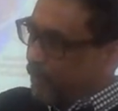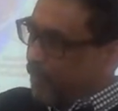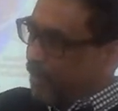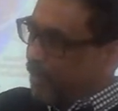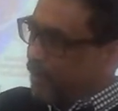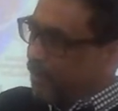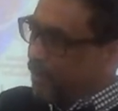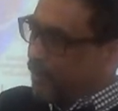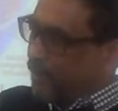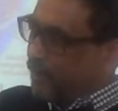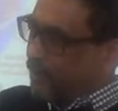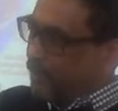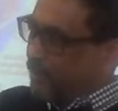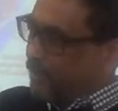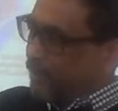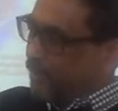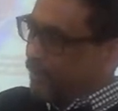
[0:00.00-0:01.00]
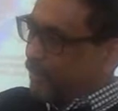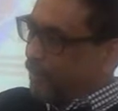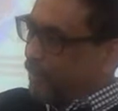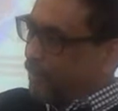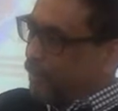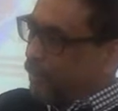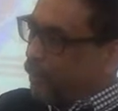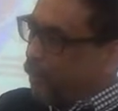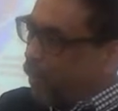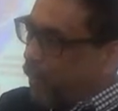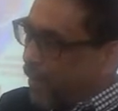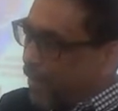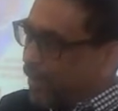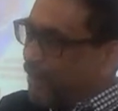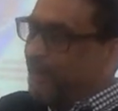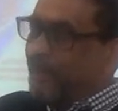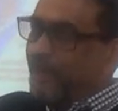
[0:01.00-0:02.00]
in
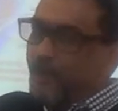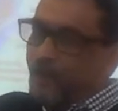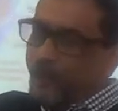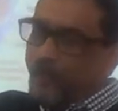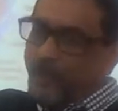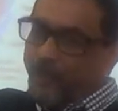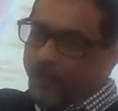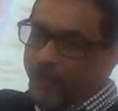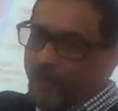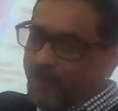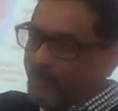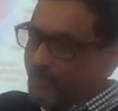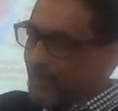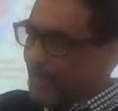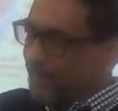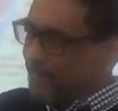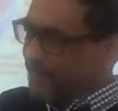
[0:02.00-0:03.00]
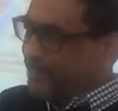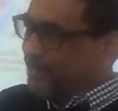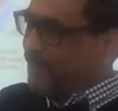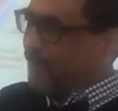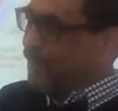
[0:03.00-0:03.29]
one human body cells,